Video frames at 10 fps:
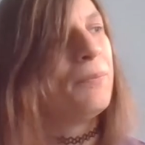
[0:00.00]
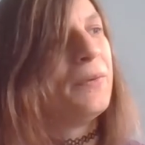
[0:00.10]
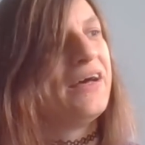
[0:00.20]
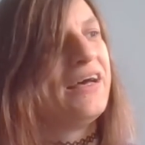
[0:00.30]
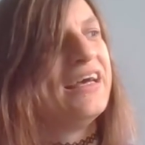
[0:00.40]

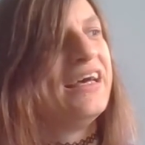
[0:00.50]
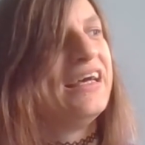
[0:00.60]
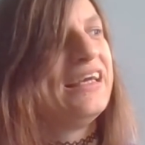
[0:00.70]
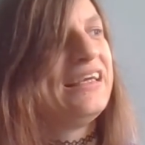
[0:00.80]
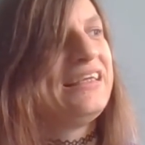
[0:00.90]

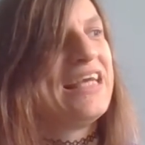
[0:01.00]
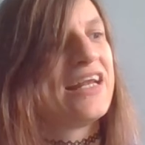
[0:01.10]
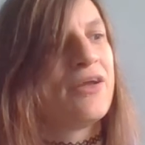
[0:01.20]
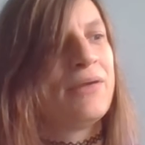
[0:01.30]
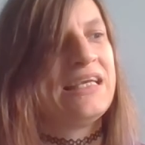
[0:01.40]
but yeah,
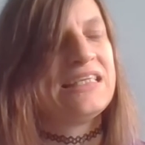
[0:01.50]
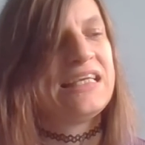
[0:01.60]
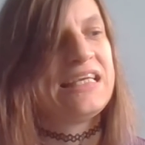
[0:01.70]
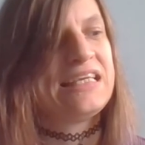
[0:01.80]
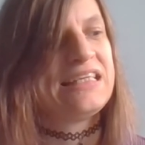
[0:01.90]
no, he
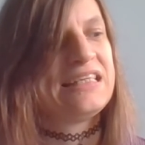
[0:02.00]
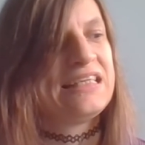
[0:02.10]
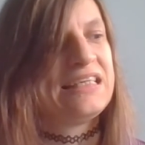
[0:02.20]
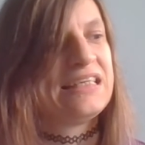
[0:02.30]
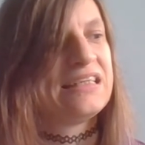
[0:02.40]

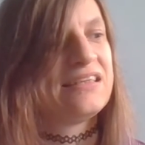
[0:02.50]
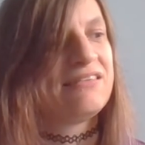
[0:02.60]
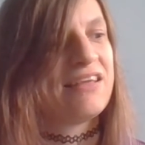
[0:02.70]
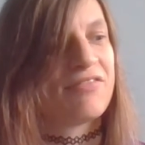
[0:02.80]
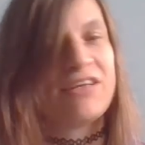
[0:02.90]
he
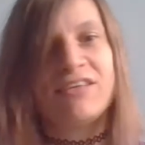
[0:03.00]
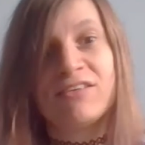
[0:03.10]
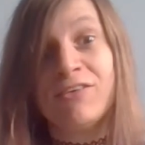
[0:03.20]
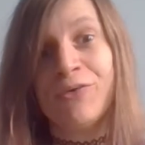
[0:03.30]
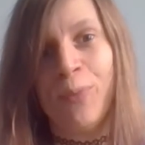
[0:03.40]
definitely
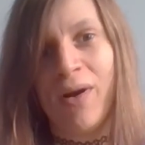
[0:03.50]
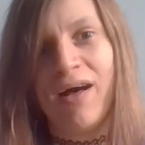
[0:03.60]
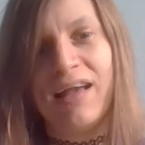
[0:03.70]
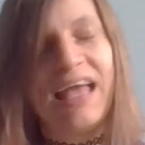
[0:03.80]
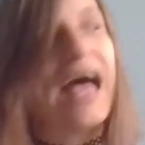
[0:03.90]
does good
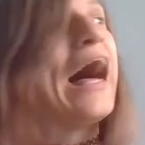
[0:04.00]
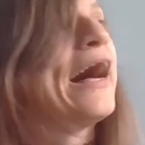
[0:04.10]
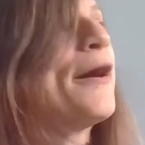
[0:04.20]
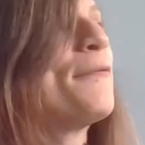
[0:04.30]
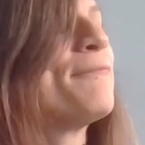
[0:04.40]
work,
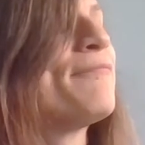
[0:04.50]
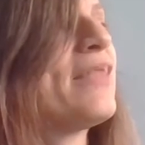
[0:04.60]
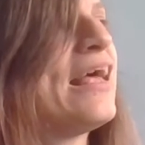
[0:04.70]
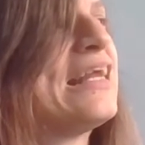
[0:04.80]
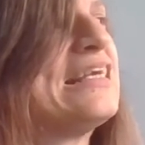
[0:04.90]
um,
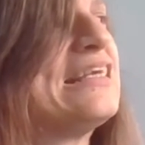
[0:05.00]
and